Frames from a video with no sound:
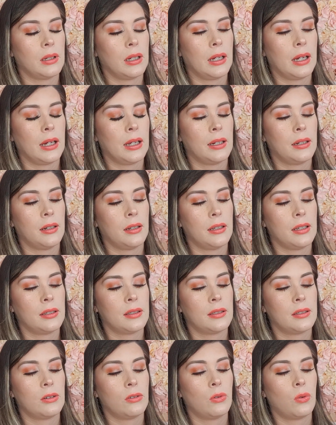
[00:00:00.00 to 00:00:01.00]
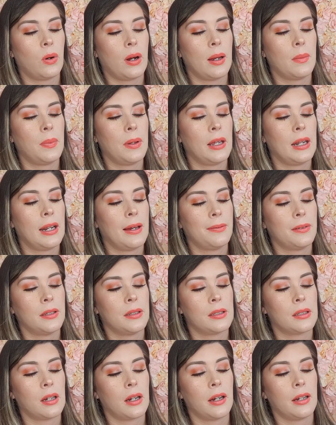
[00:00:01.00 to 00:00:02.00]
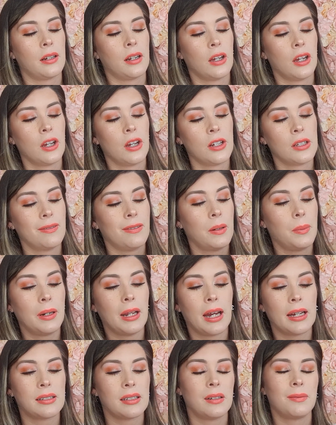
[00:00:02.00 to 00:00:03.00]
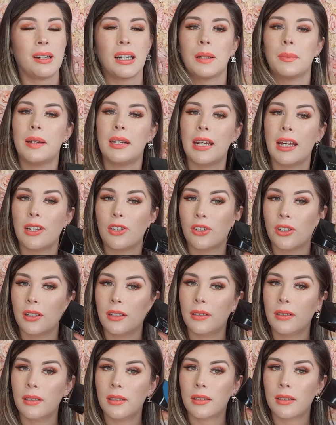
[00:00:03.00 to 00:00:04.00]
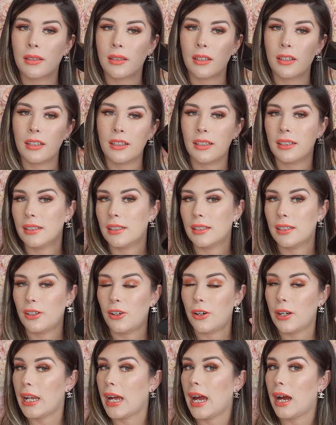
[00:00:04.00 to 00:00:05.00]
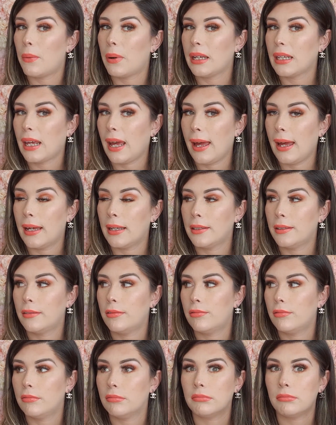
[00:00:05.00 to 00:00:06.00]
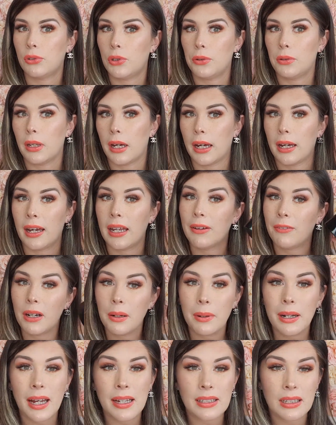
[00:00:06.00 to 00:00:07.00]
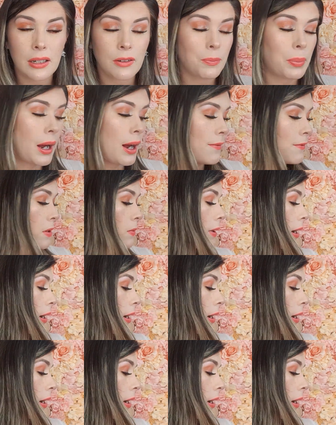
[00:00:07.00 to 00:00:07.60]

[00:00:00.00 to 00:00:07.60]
And there's still quite a bit left inside. So if anybody has any recommendations on how I can do that. And if anyone has any perfume